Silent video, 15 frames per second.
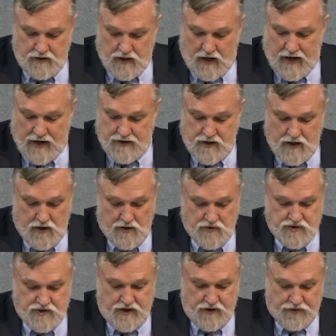God
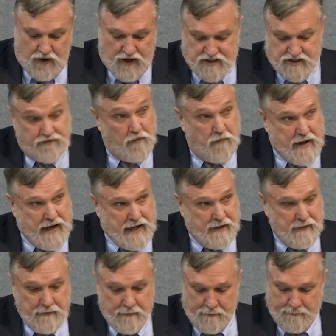knows the thoughts of a
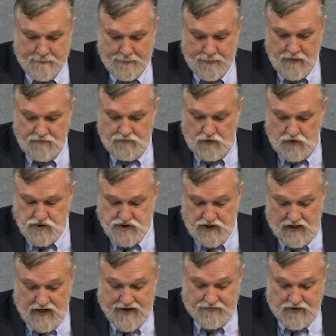man, verse
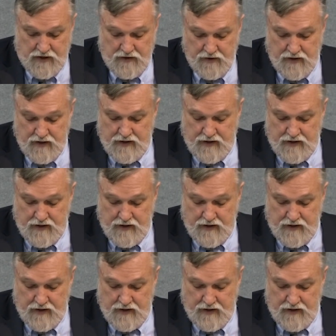11.